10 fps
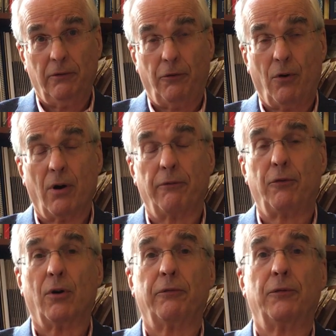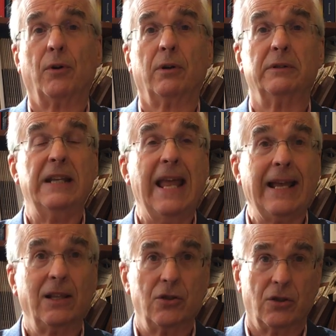for
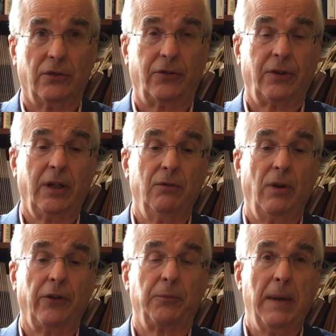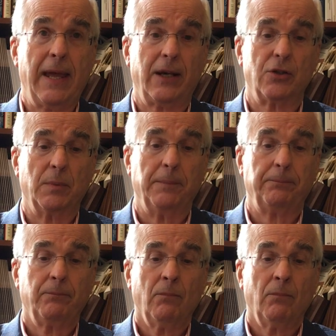negligence in risk management.